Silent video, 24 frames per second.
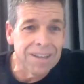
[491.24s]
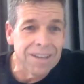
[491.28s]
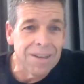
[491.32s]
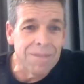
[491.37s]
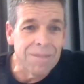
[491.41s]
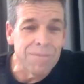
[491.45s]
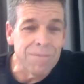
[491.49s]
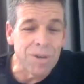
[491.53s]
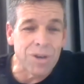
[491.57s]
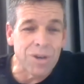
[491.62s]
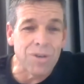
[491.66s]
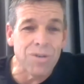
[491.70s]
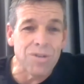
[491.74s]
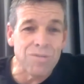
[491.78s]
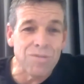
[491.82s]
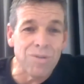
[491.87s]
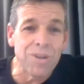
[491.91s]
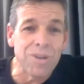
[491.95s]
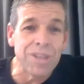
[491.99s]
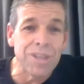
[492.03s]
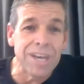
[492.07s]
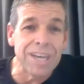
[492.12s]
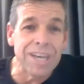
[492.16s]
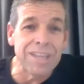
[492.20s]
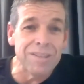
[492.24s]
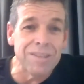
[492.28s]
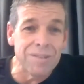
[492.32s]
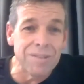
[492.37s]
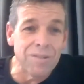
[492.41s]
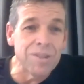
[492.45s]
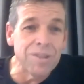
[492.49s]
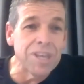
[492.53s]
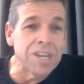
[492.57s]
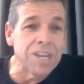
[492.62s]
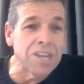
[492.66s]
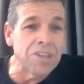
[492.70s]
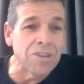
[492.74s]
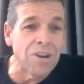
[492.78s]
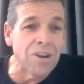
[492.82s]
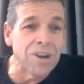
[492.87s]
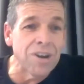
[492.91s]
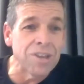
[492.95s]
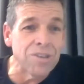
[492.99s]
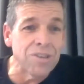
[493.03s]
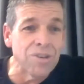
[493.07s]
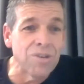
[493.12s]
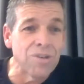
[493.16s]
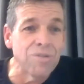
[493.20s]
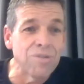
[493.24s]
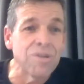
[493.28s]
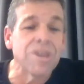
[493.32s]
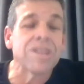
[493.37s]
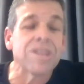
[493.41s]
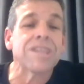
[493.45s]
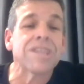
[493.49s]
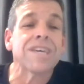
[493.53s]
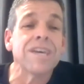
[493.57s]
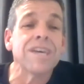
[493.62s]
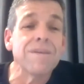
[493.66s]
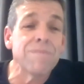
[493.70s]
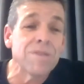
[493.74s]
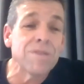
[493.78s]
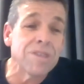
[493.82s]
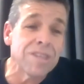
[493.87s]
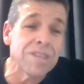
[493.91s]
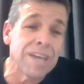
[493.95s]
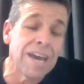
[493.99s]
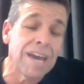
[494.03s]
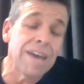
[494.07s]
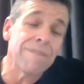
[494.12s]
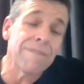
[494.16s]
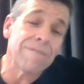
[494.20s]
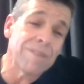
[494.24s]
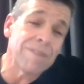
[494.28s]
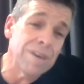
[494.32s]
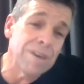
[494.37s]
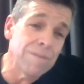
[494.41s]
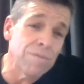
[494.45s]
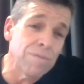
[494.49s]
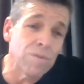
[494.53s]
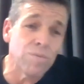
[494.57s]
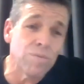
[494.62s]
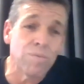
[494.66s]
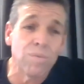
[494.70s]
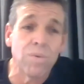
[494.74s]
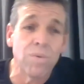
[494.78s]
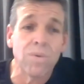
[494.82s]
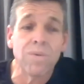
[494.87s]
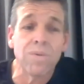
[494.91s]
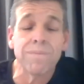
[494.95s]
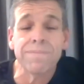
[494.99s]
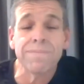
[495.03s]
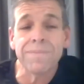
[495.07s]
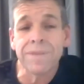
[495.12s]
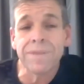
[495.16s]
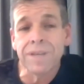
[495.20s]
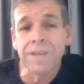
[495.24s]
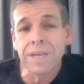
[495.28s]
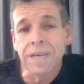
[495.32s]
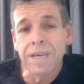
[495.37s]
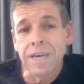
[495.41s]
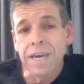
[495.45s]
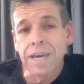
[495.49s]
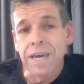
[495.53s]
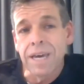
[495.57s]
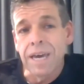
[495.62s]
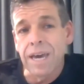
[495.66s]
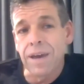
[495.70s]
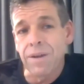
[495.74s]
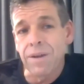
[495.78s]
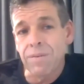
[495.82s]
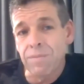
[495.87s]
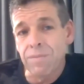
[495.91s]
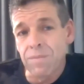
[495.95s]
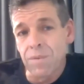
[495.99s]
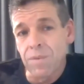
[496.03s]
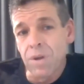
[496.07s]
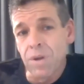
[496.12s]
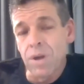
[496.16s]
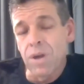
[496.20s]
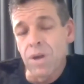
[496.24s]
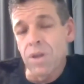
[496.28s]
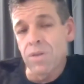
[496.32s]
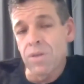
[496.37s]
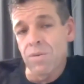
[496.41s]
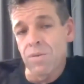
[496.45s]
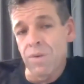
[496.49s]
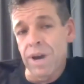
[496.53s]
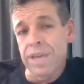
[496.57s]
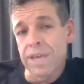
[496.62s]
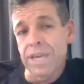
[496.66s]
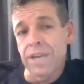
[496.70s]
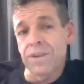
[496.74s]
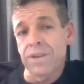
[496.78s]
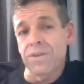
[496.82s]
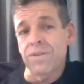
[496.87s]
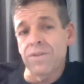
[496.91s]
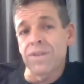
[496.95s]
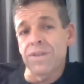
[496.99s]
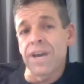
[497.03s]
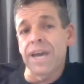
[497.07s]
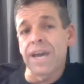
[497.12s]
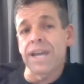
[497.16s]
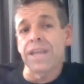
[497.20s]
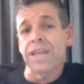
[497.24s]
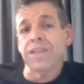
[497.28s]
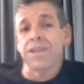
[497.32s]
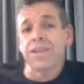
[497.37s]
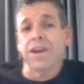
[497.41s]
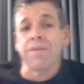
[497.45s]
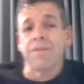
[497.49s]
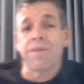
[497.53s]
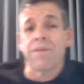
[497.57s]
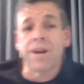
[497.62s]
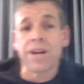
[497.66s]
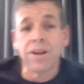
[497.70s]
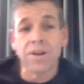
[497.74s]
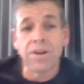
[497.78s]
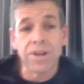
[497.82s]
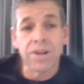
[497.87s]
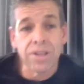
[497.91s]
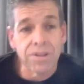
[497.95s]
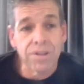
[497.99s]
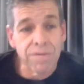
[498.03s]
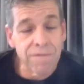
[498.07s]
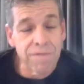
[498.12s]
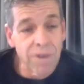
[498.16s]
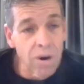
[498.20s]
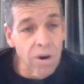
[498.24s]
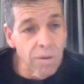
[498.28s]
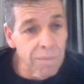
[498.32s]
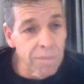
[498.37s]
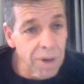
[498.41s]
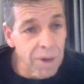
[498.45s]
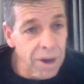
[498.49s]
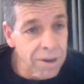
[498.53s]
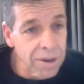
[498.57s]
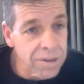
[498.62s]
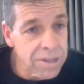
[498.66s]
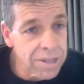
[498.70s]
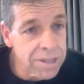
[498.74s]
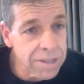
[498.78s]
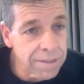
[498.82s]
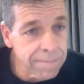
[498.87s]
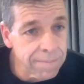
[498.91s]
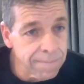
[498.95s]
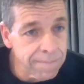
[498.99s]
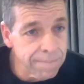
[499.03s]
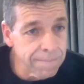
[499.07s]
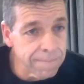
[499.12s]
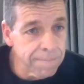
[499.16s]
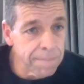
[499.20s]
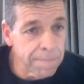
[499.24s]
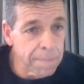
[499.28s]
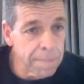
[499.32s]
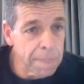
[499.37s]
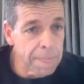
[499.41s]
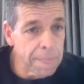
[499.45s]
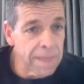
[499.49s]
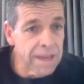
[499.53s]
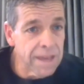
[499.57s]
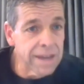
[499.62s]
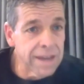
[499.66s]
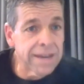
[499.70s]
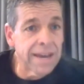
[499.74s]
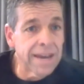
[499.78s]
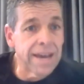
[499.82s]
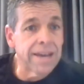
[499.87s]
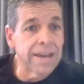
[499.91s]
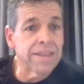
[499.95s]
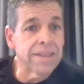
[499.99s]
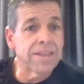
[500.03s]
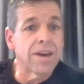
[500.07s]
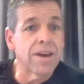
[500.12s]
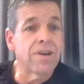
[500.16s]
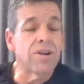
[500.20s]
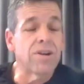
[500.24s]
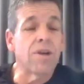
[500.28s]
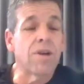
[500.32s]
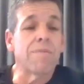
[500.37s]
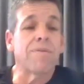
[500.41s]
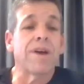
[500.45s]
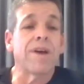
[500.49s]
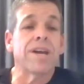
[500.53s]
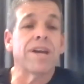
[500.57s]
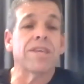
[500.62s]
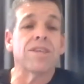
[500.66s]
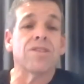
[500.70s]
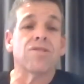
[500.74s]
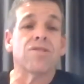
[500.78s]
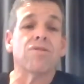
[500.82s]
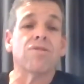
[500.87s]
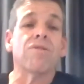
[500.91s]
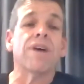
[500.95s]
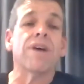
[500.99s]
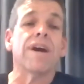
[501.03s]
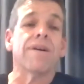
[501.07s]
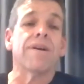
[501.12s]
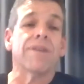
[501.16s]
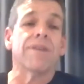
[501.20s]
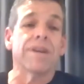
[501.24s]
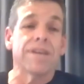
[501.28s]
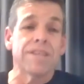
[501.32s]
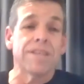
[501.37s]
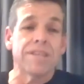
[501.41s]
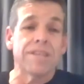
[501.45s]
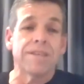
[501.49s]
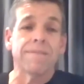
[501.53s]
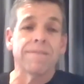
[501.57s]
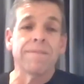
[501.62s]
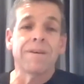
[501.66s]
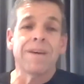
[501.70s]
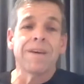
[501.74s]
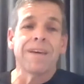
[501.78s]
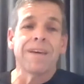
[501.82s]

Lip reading: Because what they're designed to do is keep us safe, keep us warm. And the way they do that is they run a lot of default modes. Okay, so it operates in 2 areas.